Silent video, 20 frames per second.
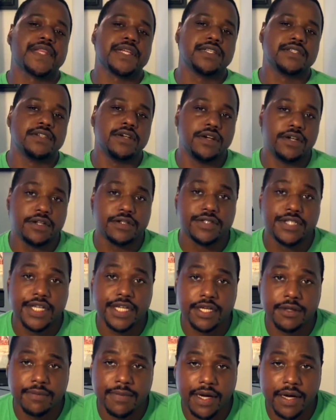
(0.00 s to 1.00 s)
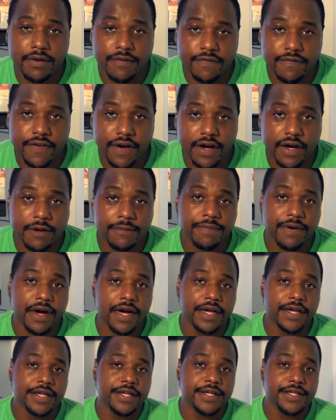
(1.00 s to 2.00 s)
So he'll take him out very
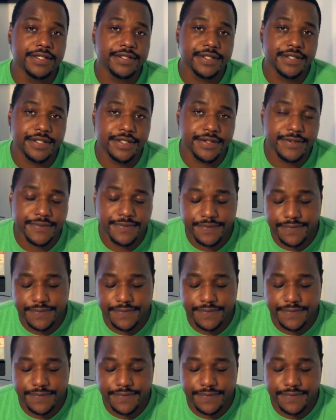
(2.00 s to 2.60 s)
probably easily.